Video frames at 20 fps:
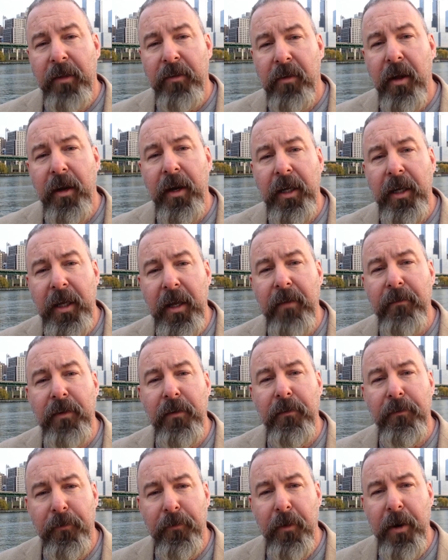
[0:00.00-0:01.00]
that's going to
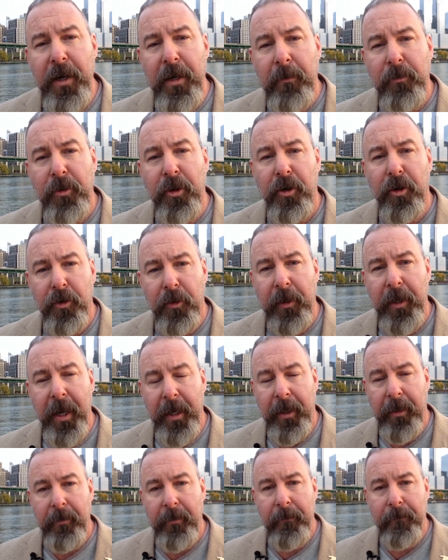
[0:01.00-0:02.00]
give you freedom to
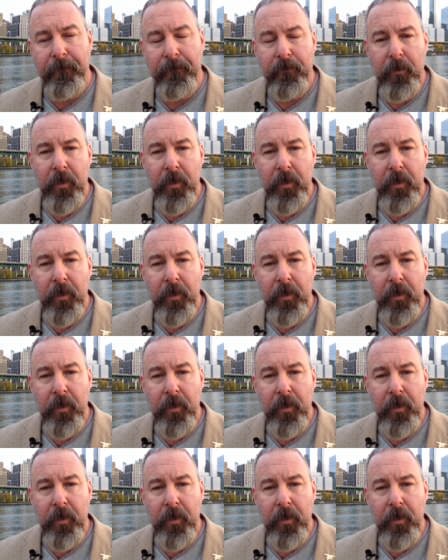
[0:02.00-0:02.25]
create.